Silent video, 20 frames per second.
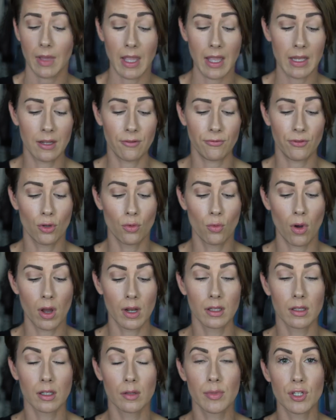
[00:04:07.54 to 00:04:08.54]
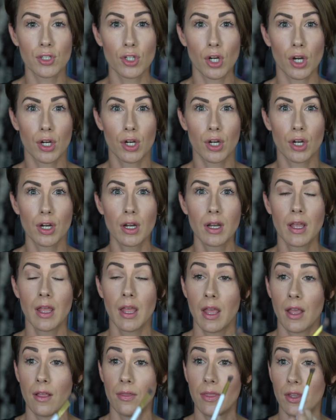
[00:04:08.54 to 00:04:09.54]
And if you want a little bit darker,
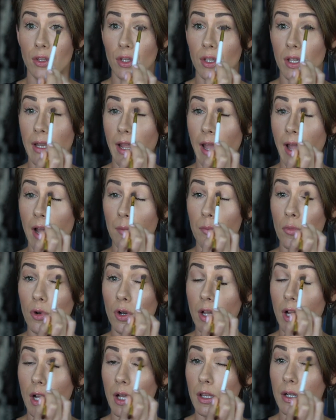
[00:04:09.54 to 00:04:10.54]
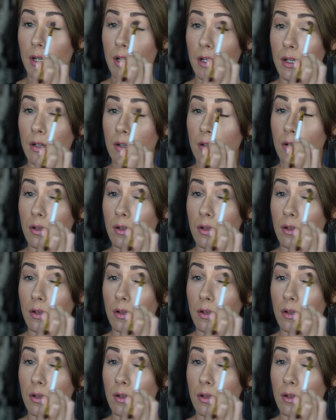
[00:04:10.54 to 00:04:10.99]
then you can add more color.